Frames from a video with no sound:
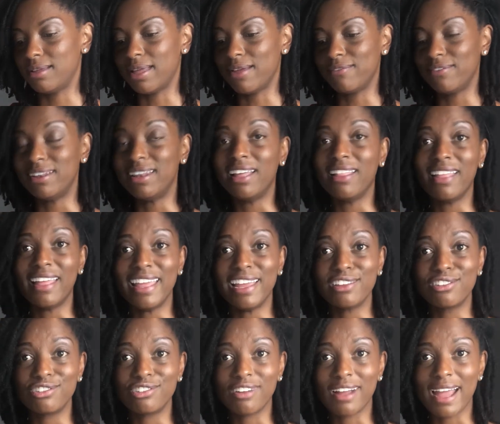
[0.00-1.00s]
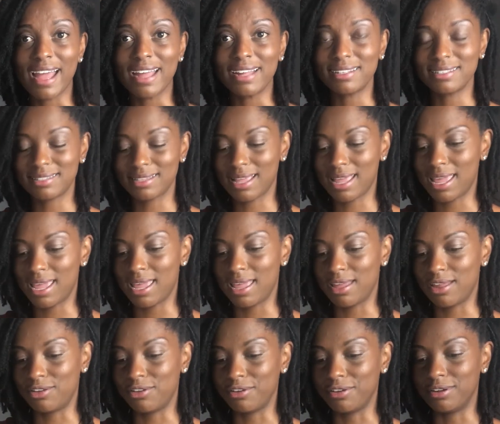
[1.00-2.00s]
vanilla extract,
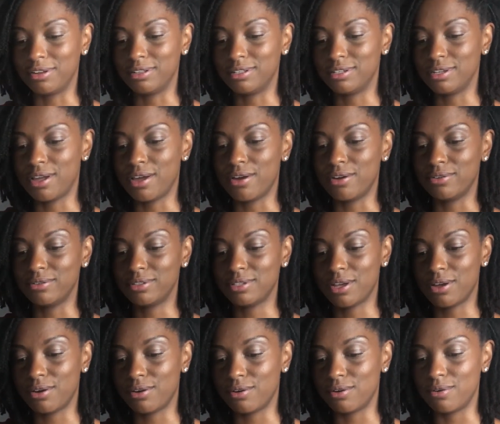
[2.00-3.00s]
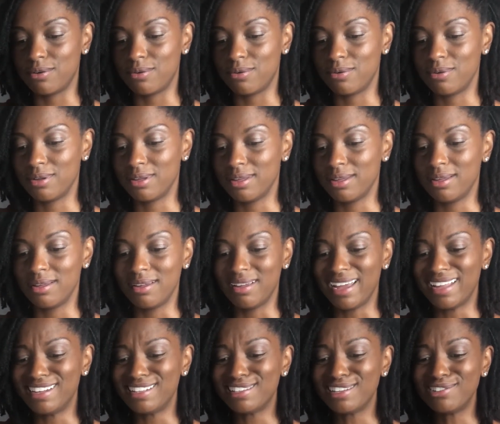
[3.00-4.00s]
and you're good to go.
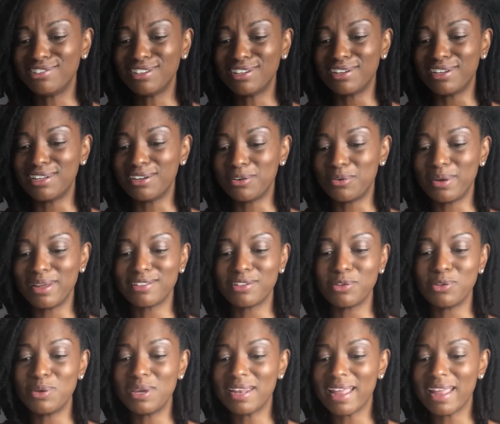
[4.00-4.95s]
And it's such a good quick, so you can